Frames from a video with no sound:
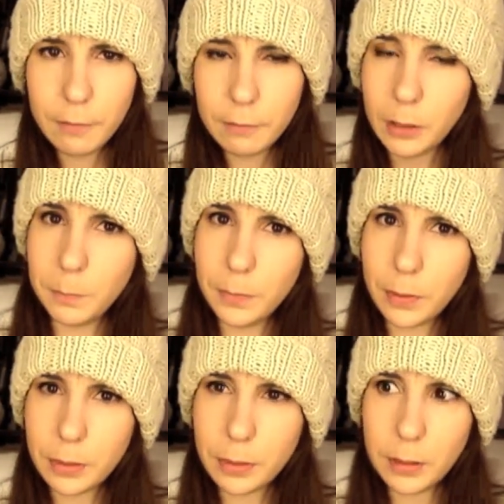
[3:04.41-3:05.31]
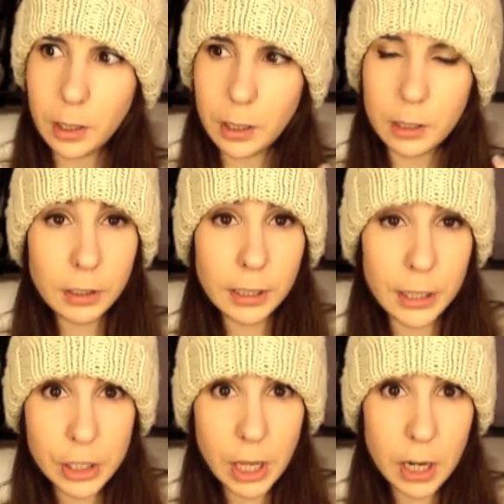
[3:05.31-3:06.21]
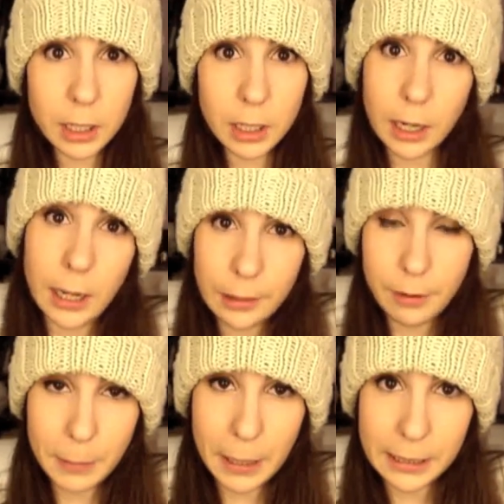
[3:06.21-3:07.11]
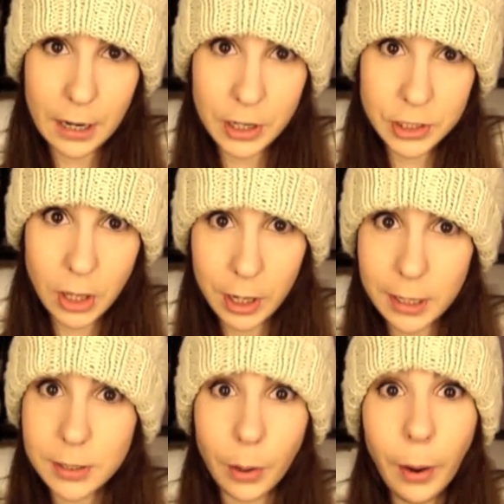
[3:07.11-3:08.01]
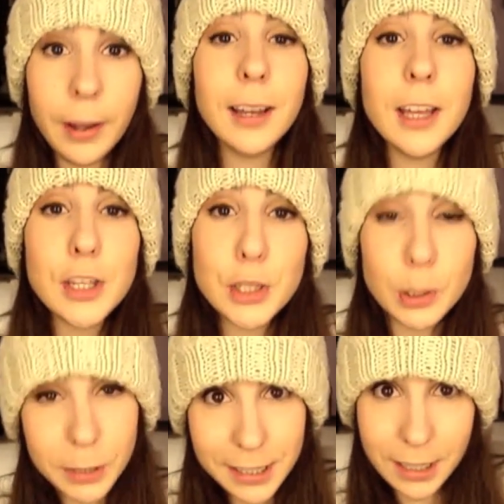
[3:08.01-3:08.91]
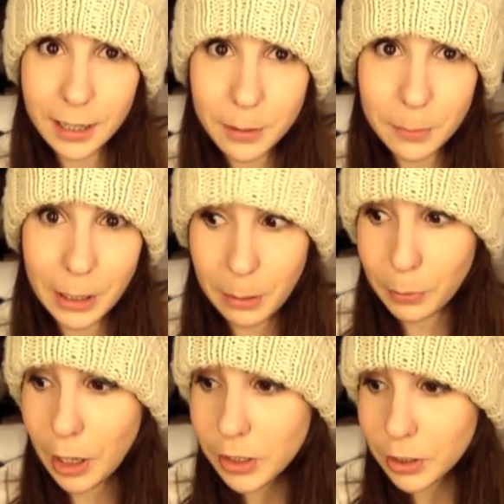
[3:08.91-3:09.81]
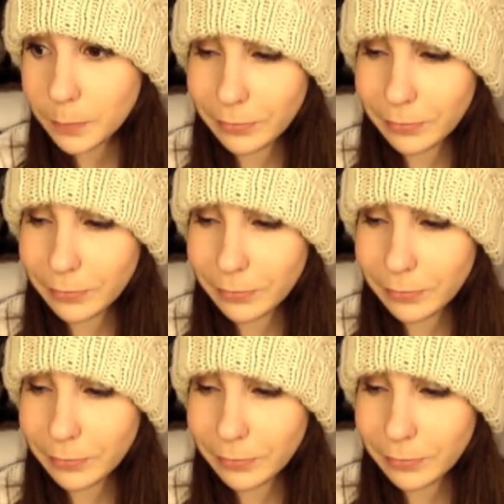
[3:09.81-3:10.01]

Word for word: from the Clarisonic, and I love my Clarisonic, so super excited about that brush.